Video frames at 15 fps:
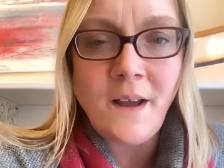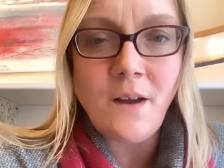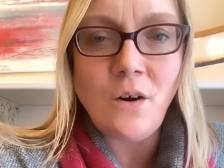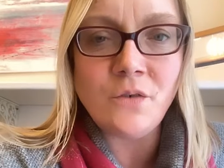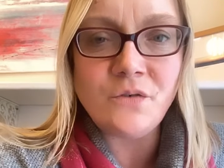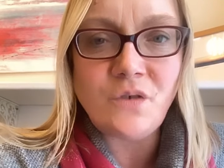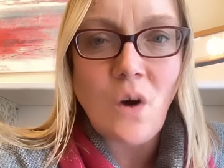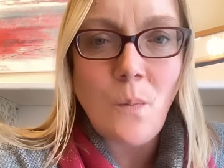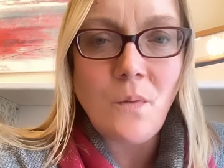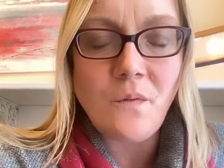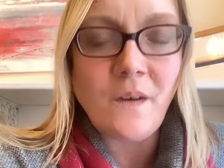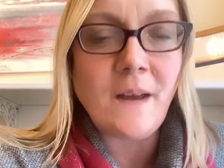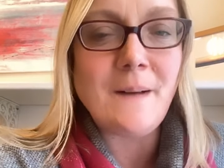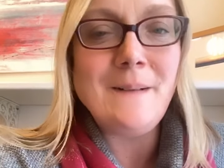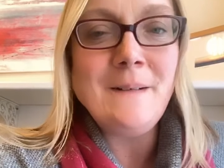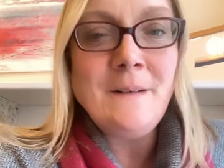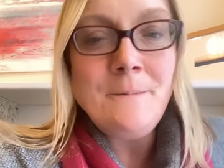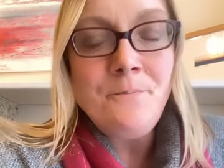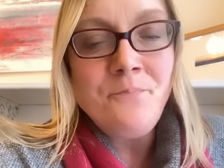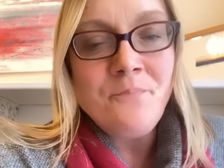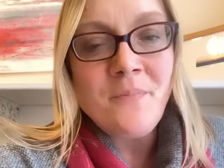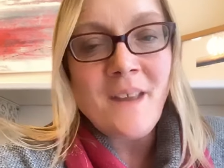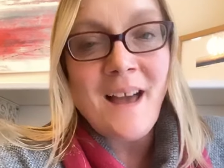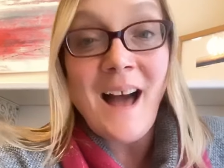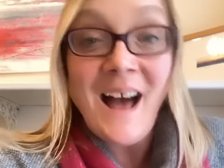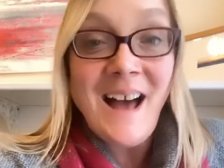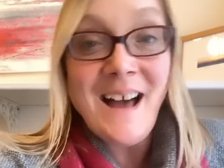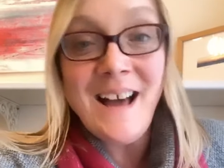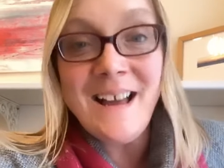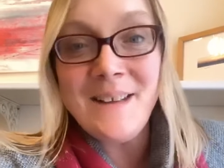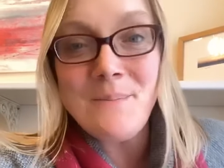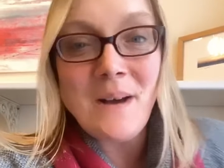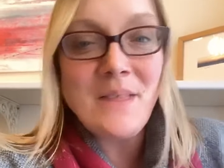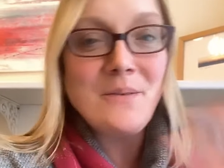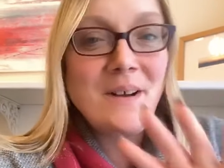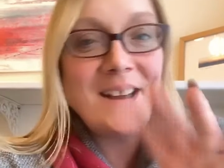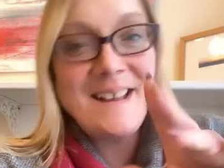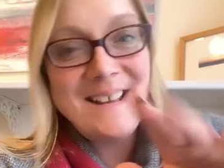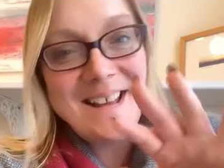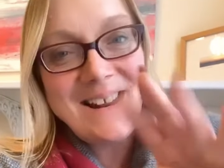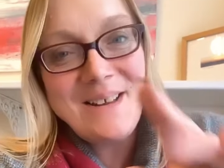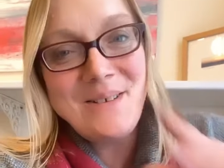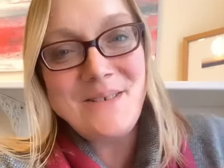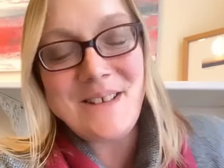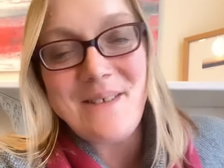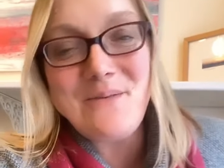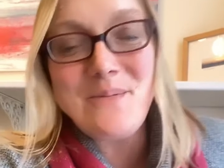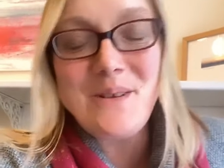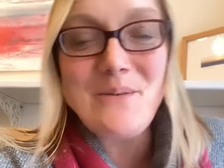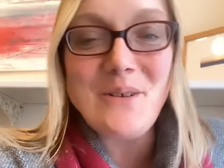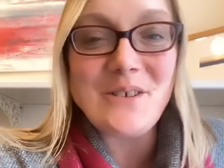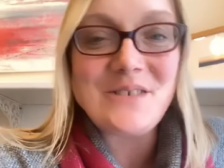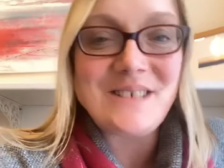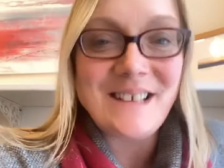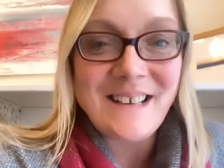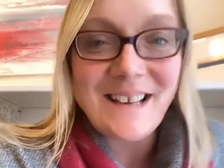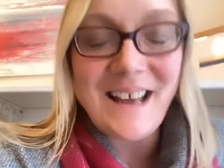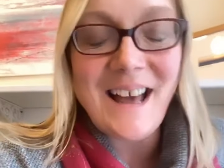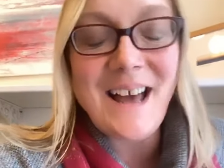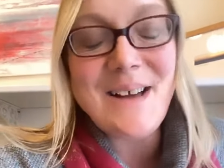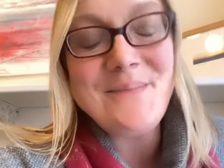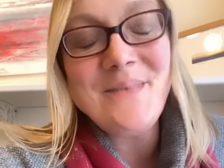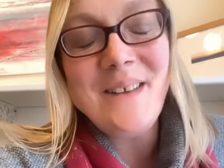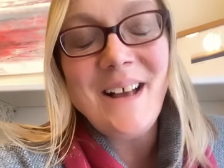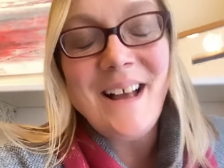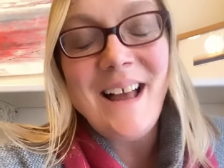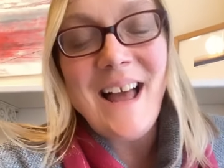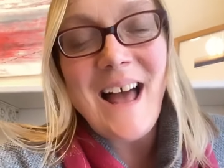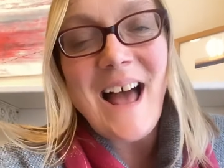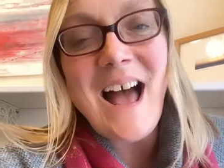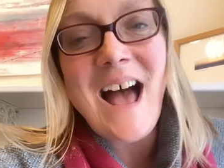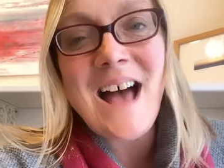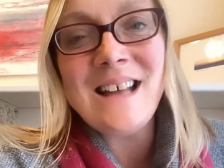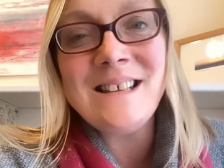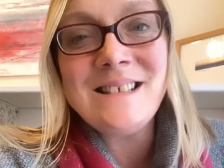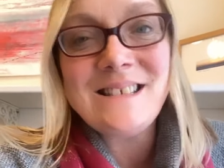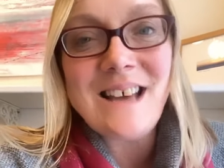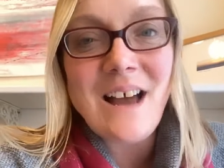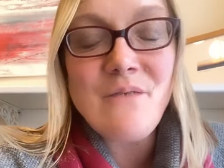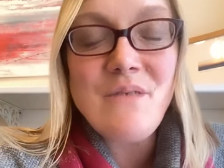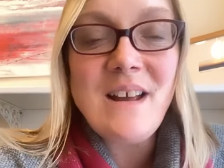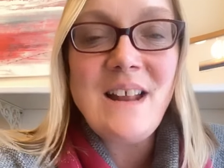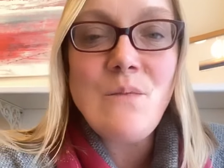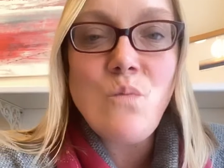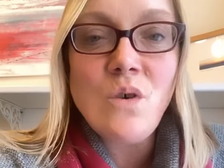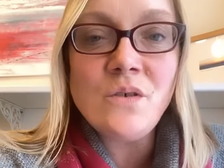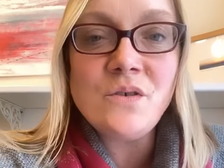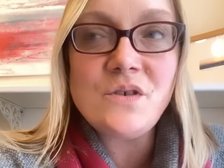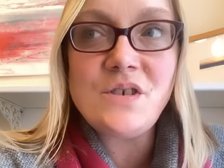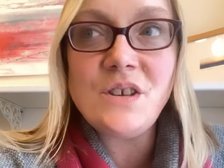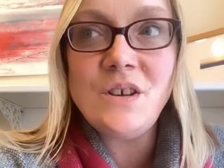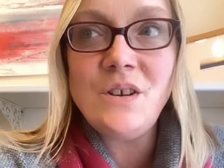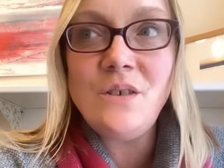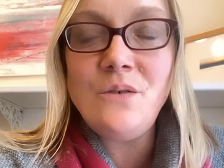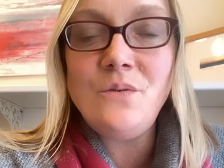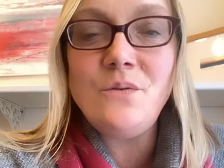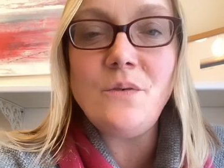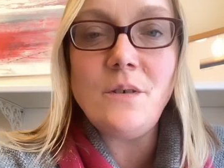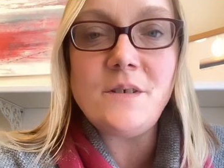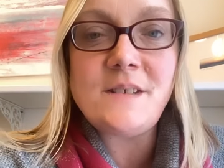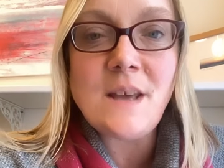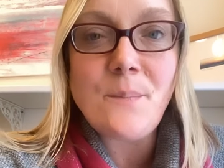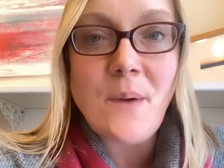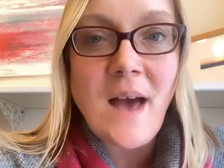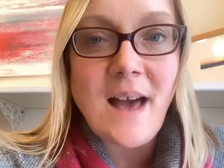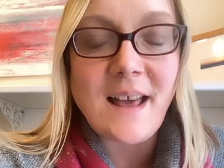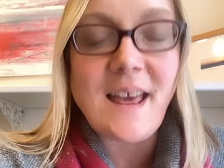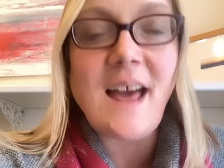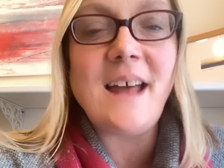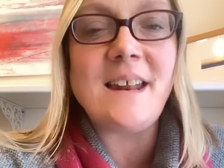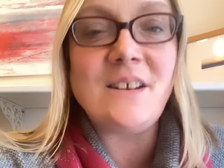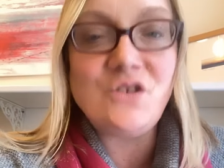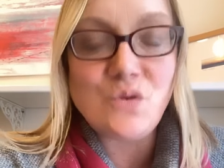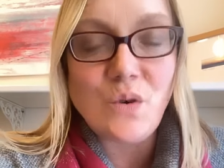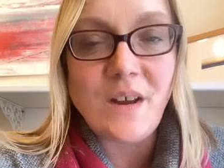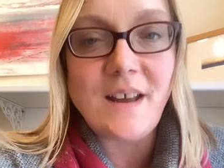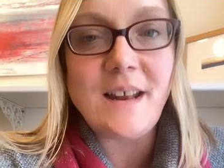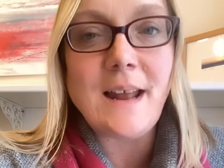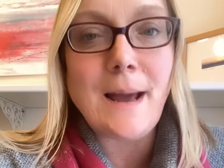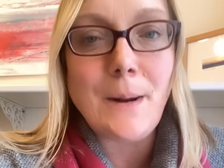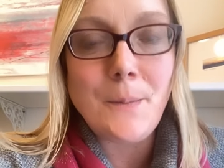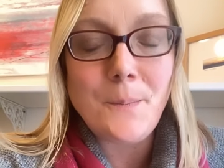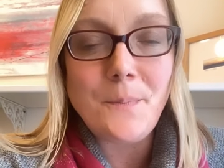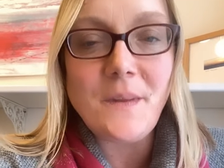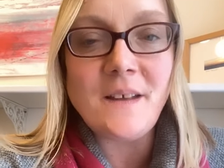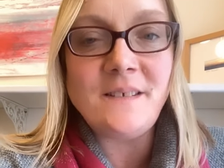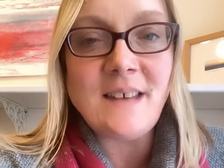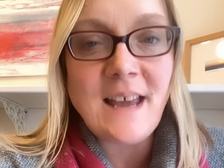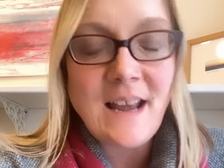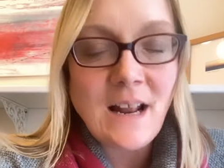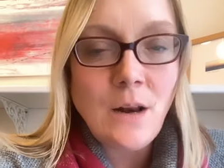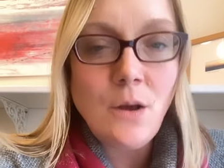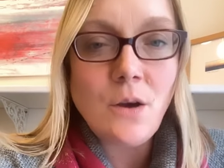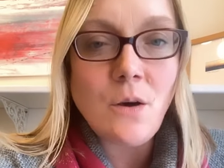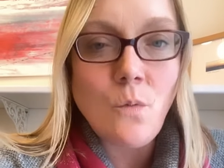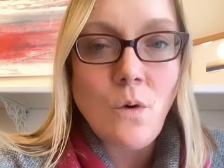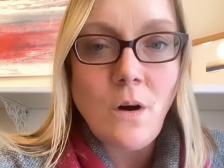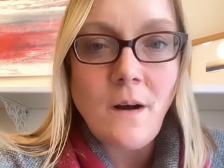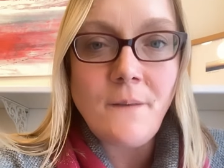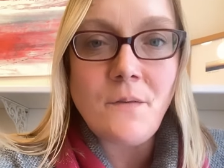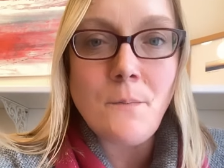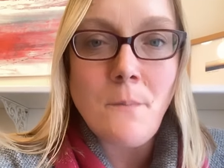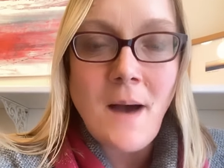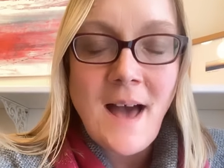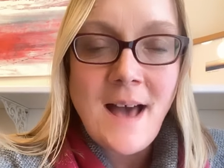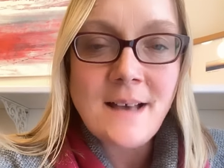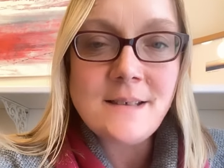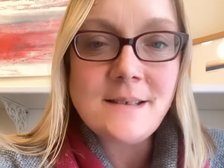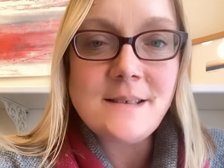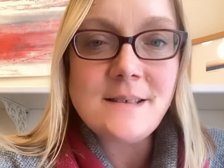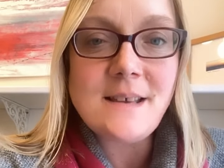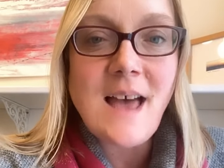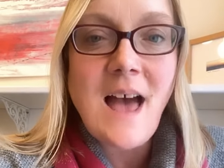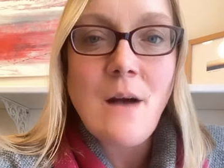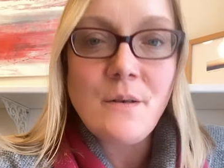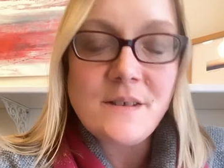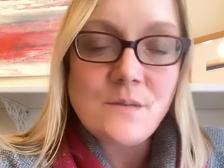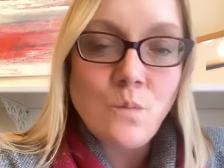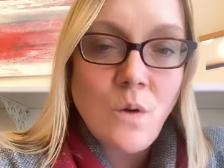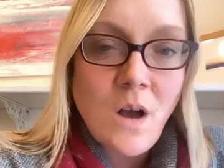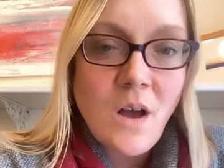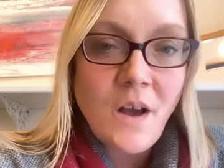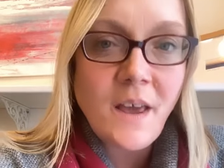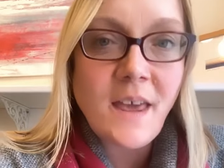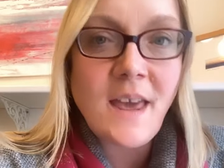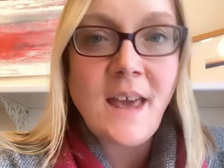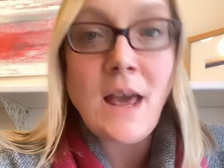on top of it. Hi, by the way, hello to everybody watching. And I really want to sit back and enjoy it now and take a look at what I've amassed, how it's working,